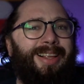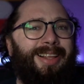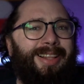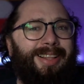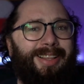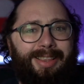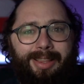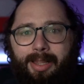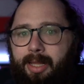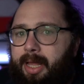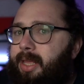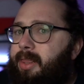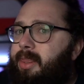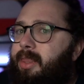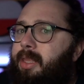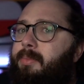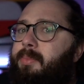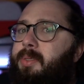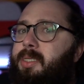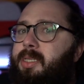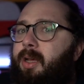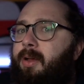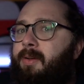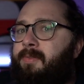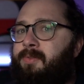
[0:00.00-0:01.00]
lend
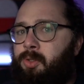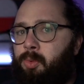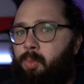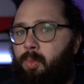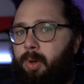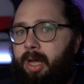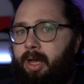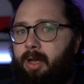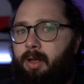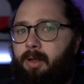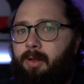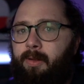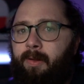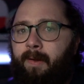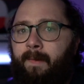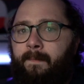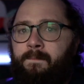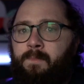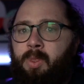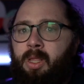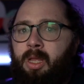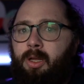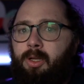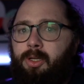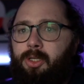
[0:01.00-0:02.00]
themselves well
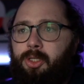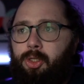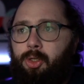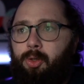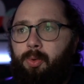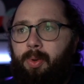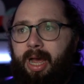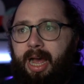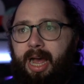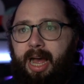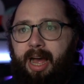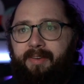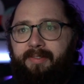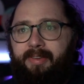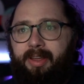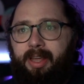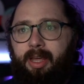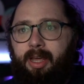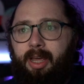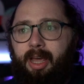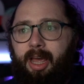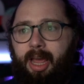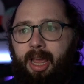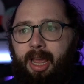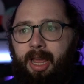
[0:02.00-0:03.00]
to
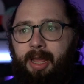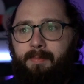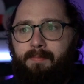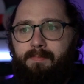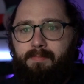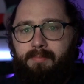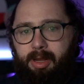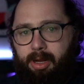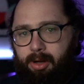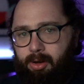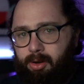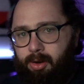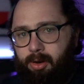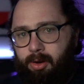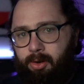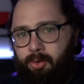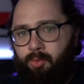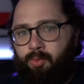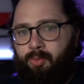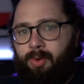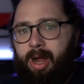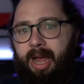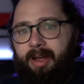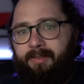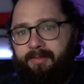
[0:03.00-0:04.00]
having a mirrored
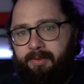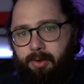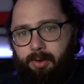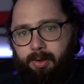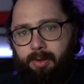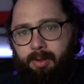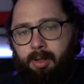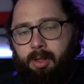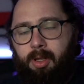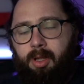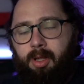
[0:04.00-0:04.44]
rival,